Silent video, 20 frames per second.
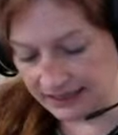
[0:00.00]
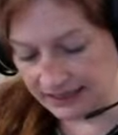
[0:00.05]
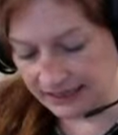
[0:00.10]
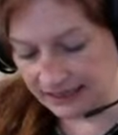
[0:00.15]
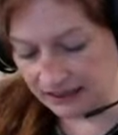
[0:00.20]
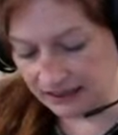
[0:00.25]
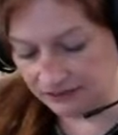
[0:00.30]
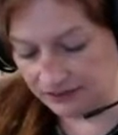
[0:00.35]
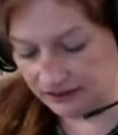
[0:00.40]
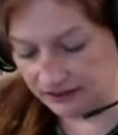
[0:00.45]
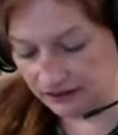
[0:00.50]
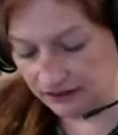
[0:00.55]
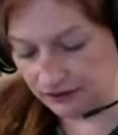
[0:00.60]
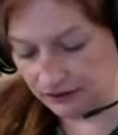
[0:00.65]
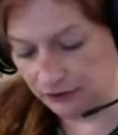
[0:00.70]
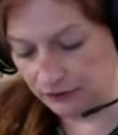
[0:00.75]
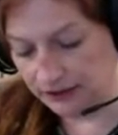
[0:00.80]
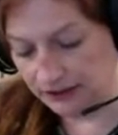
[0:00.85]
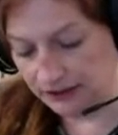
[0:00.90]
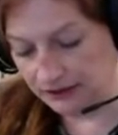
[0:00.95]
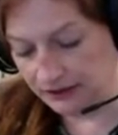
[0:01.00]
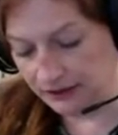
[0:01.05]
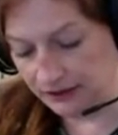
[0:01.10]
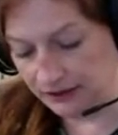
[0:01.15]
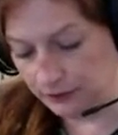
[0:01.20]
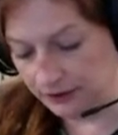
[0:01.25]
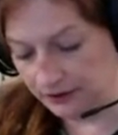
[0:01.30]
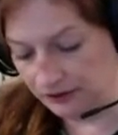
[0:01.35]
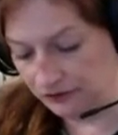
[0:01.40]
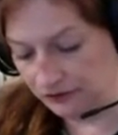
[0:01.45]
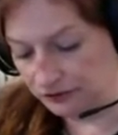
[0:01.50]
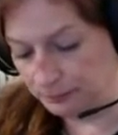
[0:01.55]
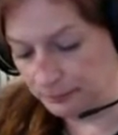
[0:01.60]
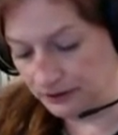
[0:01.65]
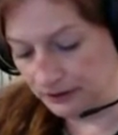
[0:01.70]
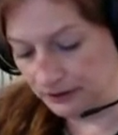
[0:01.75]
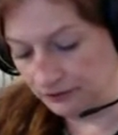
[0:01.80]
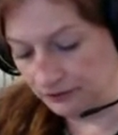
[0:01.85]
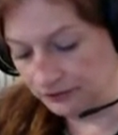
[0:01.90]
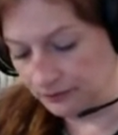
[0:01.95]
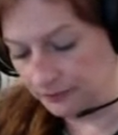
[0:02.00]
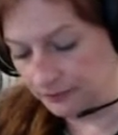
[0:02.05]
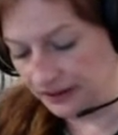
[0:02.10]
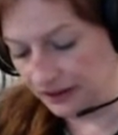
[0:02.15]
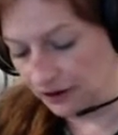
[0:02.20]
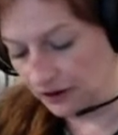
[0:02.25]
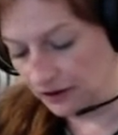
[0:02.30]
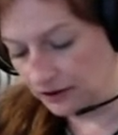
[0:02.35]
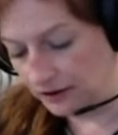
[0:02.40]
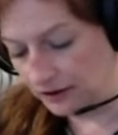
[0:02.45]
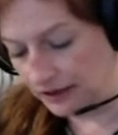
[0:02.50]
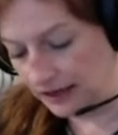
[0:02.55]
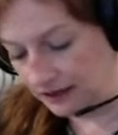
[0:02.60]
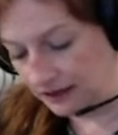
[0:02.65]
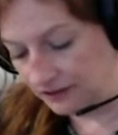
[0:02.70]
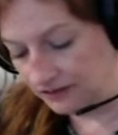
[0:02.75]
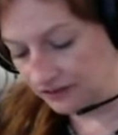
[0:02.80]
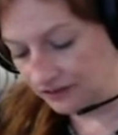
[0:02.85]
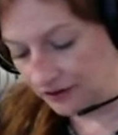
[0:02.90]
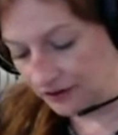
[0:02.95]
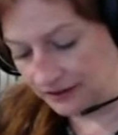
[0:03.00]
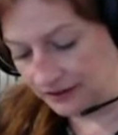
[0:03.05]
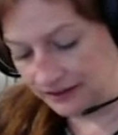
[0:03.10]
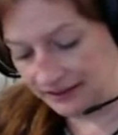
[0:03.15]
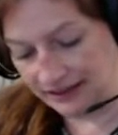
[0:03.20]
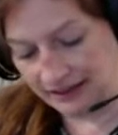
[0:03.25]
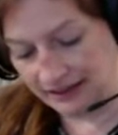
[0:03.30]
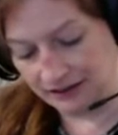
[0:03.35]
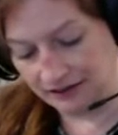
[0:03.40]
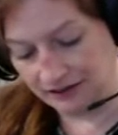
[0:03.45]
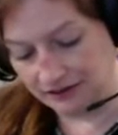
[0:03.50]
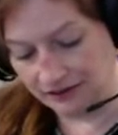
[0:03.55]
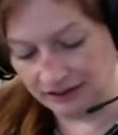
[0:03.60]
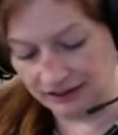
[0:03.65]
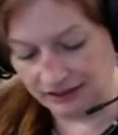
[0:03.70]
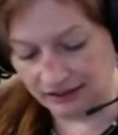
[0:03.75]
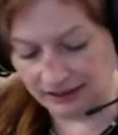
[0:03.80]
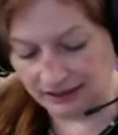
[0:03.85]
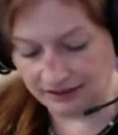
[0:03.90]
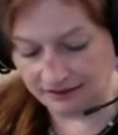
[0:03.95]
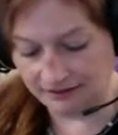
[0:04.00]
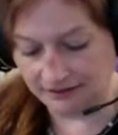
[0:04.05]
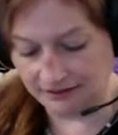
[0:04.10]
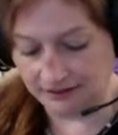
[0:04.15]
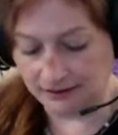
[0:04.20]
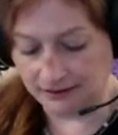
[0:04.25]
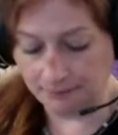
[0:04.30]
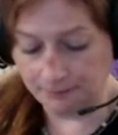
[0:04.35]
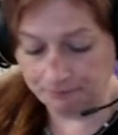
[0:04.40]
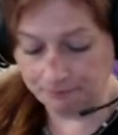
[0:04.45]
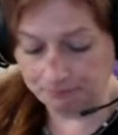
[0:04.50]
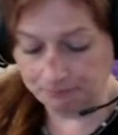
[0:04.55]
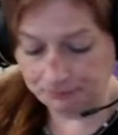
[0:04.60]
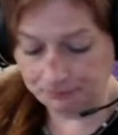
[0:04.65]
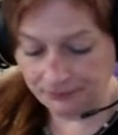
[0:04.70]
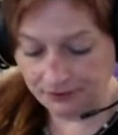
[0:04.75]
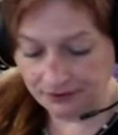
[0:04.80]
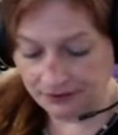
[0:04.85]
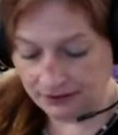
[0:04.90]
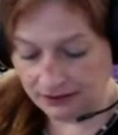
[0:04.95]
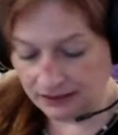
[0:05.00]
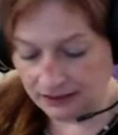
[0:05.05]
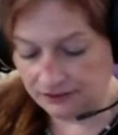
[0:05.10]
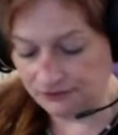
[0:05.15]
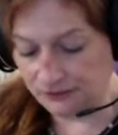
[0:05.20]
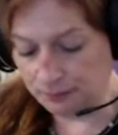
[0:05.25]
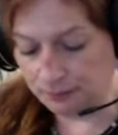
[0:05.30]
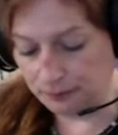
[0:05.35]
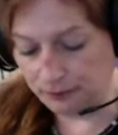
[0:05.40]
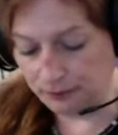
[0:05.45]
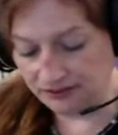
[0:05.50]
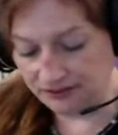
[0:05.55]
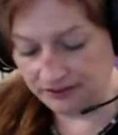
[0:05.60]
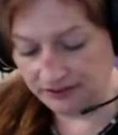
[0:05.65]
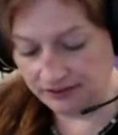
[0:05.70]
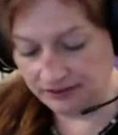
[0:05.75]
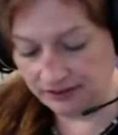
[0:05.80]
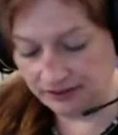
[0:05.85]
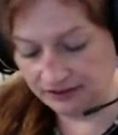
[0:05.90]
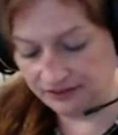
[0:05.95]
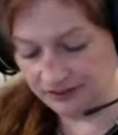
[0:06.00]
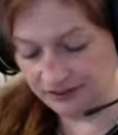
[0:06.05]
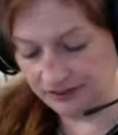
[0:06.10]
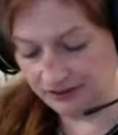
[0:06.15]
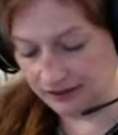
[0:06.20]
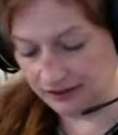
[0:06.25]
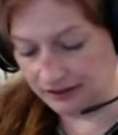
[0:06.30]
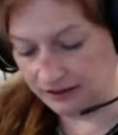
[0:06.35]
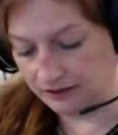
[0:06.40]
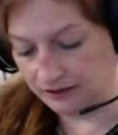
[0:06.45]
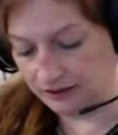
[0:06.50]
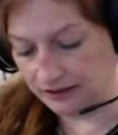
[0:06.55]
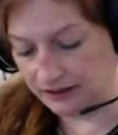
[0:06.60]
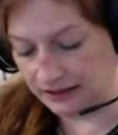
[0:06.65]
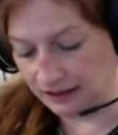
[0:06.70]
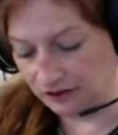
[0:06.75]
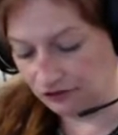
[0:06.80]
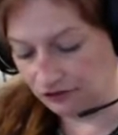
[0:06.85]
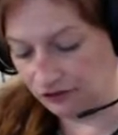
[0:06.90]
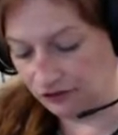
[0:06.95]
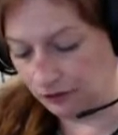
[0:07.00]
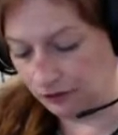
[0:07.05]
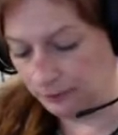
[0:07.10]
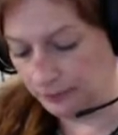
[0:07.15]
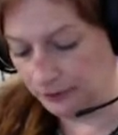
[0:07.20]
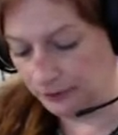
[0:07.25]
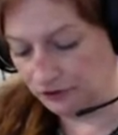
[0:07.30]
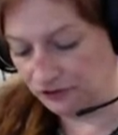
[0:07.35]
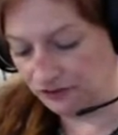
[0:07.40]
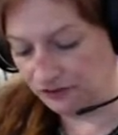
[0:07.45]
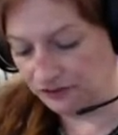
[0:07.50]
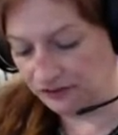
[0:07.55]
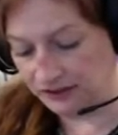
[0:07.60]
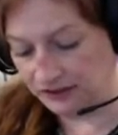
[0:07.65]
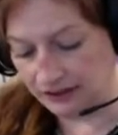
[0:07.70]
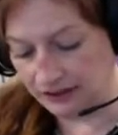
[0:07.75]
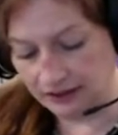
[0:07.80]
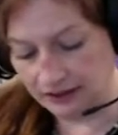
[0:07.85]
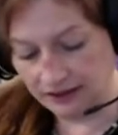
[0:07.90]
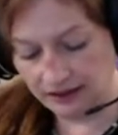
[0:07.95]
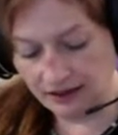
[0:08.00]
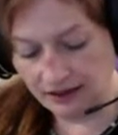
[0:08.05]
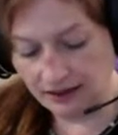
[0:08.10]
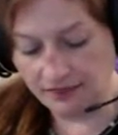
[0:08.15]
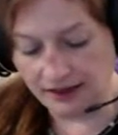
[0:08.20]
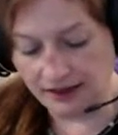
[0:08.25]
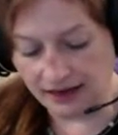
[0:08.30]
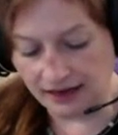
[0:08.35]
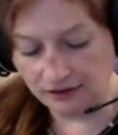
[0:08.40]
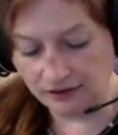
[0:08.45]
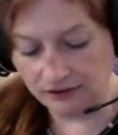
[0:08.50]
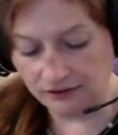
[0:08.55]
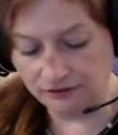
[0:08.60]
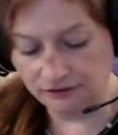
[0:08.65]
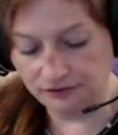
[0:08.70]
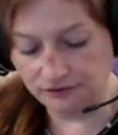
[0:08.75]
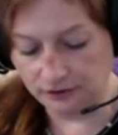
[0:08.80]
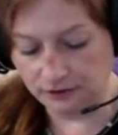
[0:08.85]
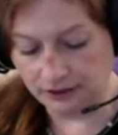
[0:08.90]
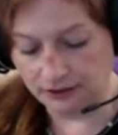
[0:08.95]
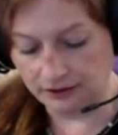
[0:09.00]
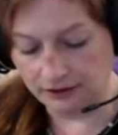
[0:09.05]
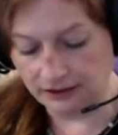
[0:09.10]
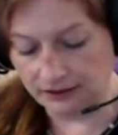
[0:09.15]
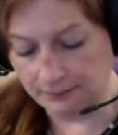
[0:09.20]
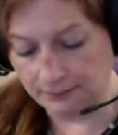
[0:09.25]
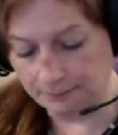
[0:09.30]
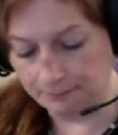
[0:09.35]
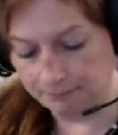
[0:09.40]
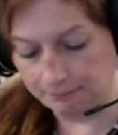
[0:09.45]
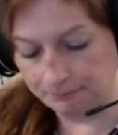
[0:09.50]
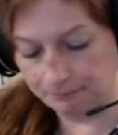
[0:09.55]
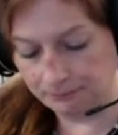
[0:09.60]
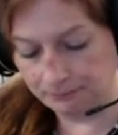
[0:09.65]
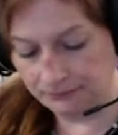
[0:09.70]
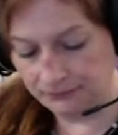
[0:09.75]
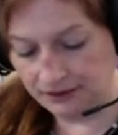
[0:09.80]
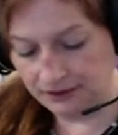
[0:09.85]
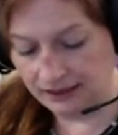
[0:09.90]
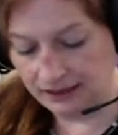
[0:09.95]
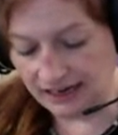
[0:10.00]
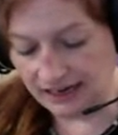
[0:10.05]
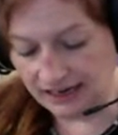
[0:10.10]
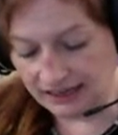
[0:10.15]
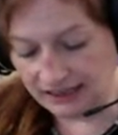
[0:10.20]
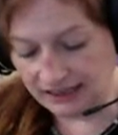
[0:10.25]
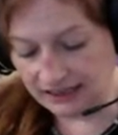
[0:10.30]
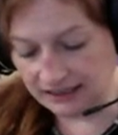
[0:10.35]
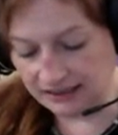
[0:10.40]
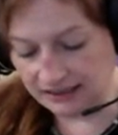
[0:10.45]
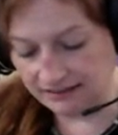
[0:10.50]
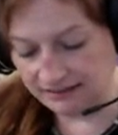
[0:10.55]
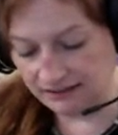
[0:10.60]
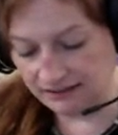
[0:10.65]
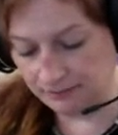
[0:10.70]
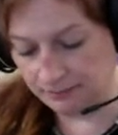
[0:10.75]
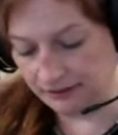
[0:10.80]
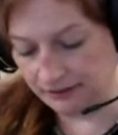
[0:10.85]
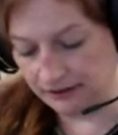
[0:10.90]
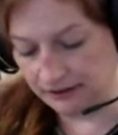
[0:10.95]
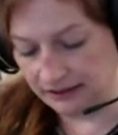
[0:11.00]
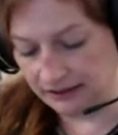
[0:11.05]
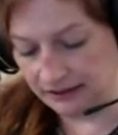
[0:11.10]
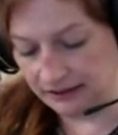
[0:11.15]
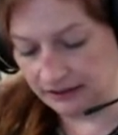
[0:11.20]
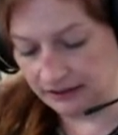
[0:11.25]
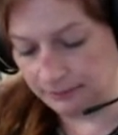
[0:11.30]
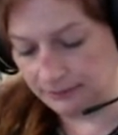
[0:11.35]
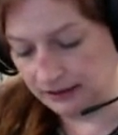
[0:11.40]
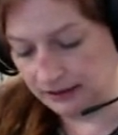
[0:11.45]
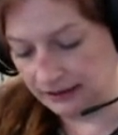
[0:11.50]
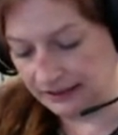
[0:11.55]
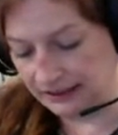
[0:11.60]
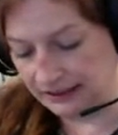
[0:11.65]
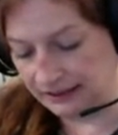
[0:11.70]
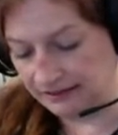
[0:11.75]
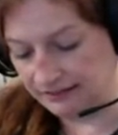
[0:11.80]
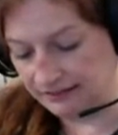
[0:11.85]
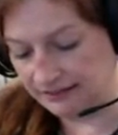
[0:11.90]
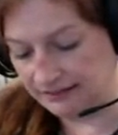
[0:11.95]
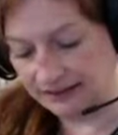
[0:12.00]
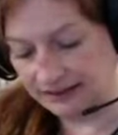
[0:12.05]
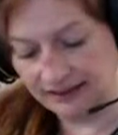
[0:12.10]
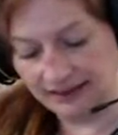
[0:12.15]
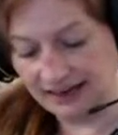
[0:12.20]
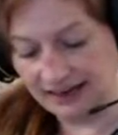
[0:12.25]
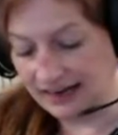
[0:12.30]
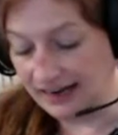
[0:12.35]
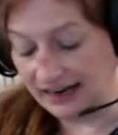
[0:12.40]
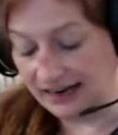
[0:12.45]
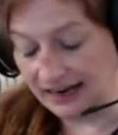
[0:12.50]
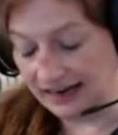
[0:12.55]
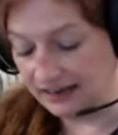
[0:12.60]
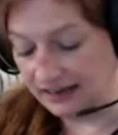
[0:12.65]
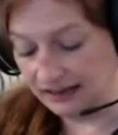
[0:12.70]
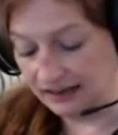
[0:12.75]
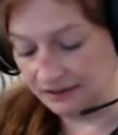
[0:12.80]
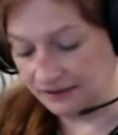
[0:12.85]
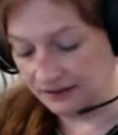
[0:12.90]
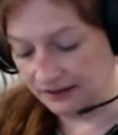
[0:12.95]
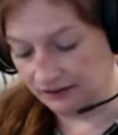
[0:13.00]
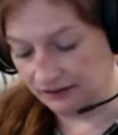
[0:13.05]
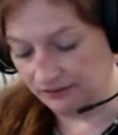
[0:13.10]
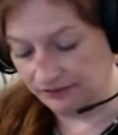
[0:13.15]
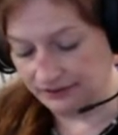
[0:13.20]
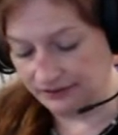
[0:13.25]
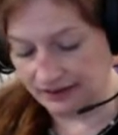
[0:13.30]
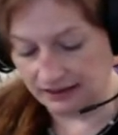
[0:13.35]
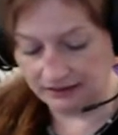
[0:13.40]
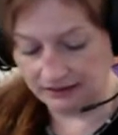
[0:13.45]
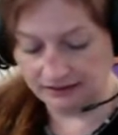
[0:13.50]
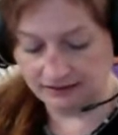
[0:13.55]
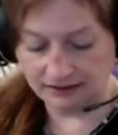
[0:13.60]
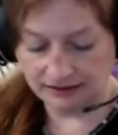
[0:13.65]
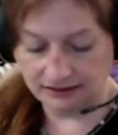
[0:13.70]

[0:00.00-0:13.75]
even including the oil spill from the Exxon tanker in Alaska. If the president has declared a national emergency, that could have triggered it. Any instability in the Middle East, anything in fact.